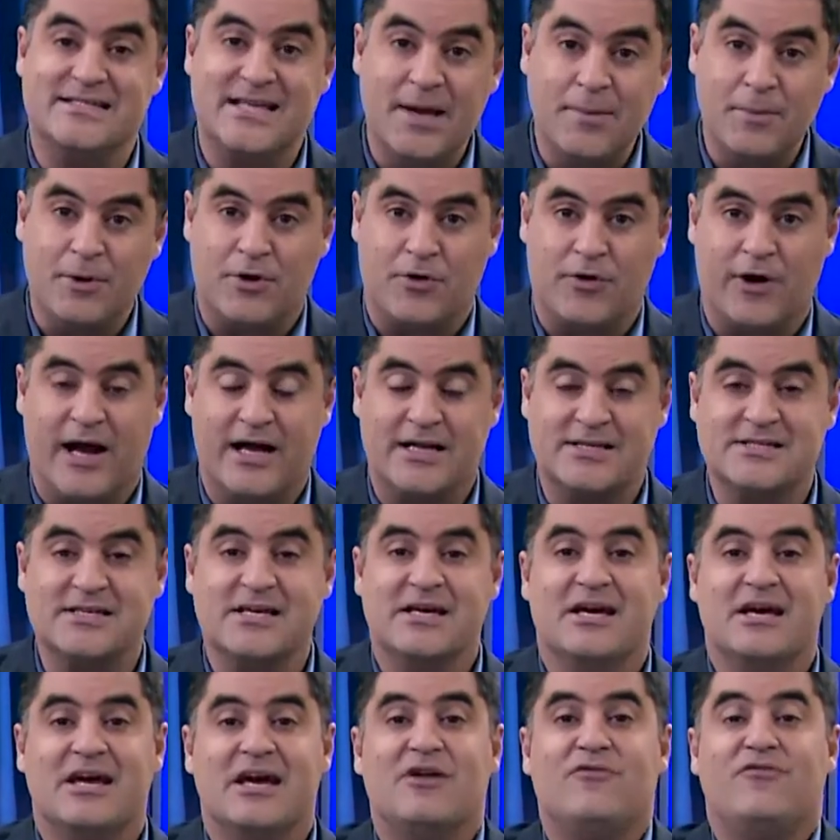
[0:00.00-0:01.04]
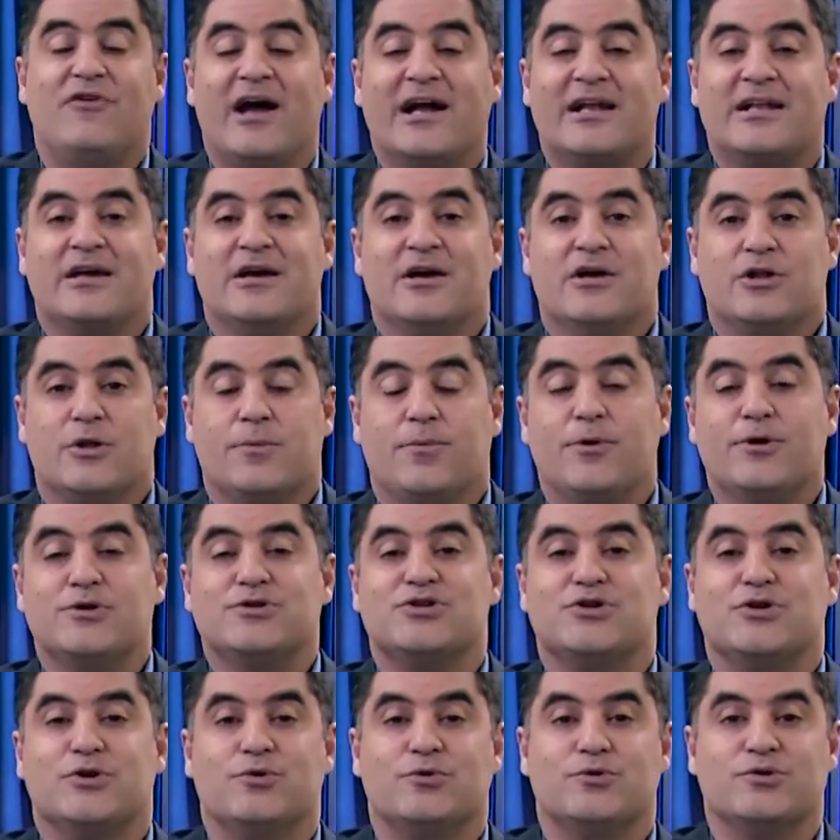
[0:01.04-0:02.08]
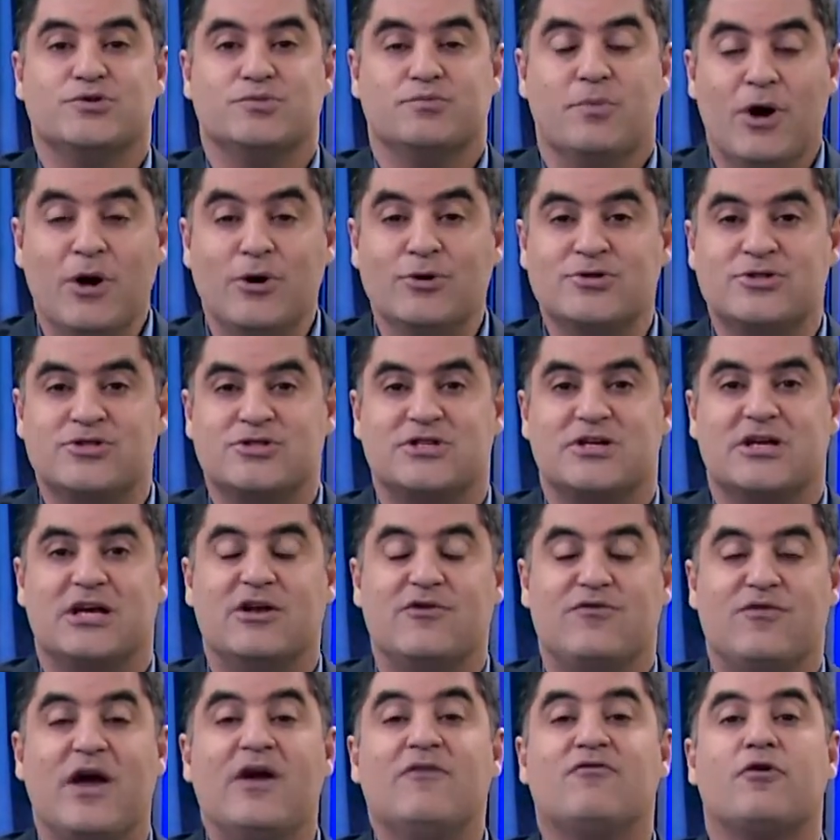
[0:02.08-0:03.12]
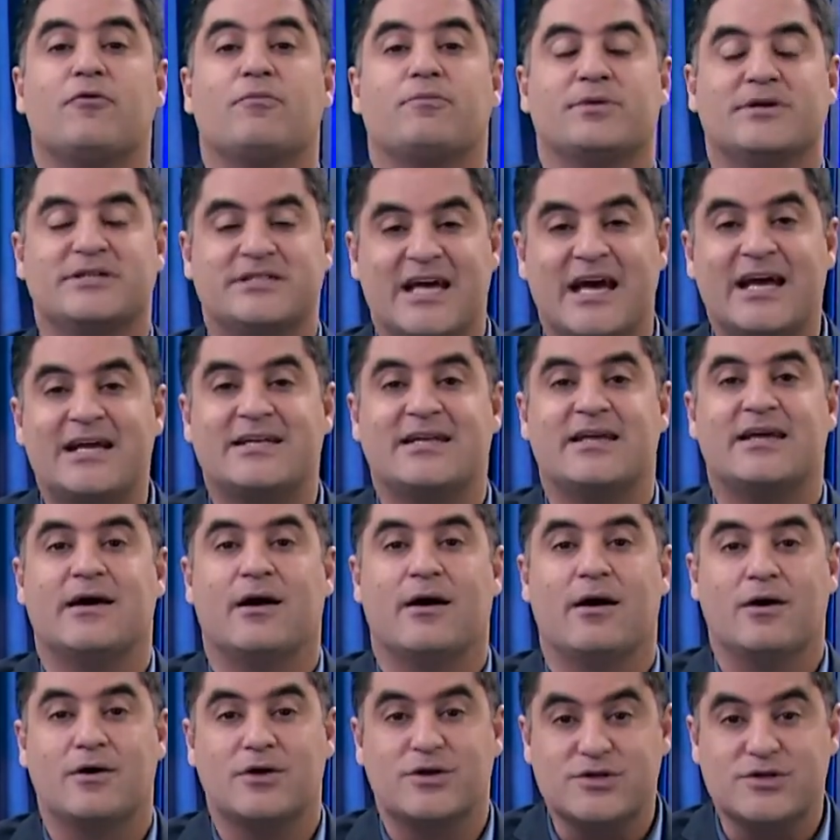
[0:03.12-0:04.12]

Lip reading: Democrats. In fact, the person who was most in favor of protecting